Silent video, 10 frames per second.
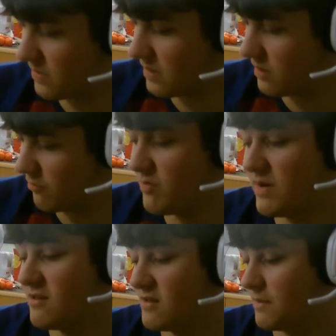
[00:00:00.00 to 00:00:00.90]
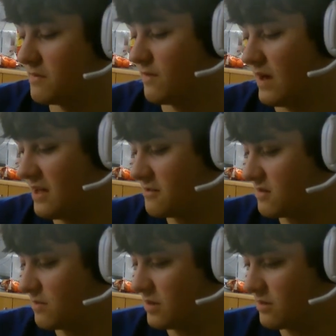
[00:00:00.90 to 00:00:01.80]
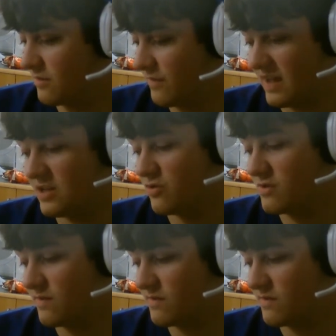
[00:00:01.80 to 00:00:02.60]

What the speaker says: 3 main steps for estimate for entries of